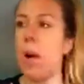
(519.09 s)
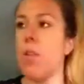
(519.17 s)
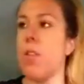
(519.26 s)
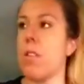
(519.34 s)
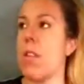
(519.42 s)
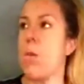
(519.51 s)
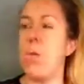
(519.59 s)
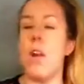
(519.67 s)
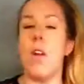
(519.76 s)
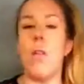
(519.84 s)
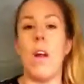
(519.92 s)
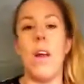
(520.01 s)
I was toting
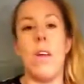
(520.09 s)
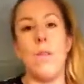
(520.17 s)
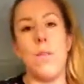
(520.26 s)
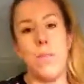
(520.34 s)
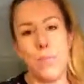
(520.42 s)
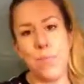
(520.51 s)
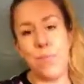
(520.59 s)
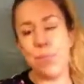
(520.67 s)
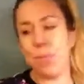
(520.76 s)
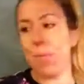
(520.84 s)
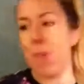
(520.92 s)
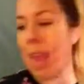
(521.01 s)
it around,
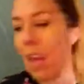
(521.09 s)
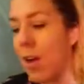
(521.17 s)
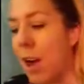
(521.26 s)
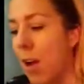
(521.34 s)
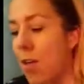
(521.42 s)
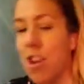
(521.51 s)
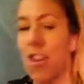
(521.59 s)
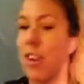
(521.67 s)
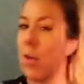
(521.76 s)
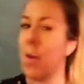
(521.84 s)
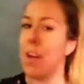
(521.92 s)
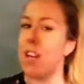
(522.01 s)
you know, just
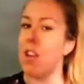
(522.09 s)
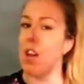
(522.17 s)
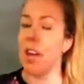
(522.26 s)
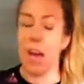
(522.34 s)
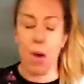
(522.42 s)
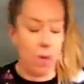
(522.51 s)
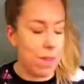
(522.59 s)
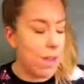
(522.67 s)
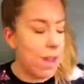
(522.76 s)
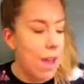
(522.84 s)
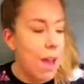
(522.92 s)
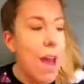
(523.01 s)
couldn't wait to check out with it.
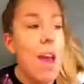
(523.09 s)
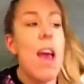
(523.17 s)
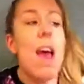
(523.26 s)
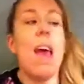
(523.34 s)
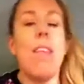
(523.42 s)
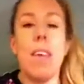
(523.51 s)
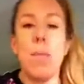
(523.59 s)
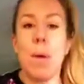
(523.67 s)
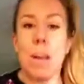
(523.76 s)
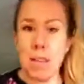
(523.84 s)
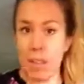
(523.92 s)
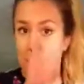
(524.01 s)
And then my
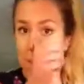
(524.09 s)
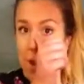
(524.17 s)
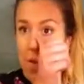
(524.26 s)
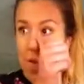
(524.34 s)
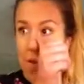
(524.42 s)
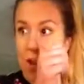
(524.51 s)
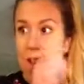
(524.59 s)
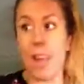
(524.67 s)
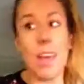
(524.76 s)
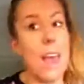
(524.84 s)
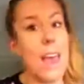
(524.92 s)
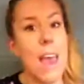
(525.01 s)
niece comes over and she's
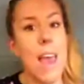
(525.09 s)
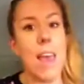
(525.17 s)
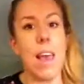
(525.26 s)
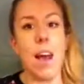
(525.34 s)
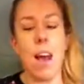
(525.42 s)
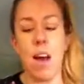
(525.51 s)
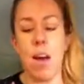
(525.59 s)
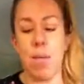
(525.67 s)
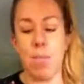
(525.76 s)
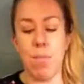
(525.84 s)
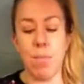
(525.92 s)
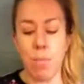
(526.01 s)
like, KK,
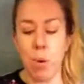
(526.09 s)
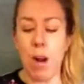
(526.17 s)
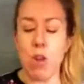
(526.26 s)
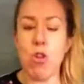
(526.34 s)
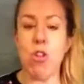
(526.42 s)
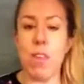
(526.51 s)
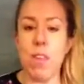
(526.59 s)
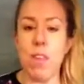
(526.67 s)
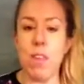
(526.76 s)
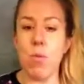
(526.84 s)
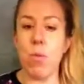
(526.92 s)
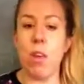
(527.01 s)
why don't you just get
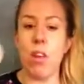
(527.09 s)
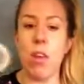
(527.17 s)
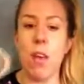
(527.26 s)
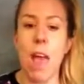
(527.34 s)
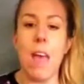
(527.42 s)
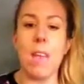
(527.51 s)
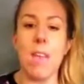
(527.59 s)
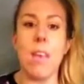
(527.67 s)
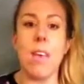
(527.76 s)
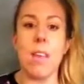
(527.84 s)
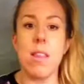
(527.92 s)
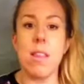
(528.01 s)
this one? And she had
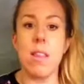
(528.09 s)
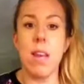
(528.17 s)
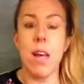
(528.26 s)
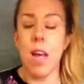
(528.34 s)
this.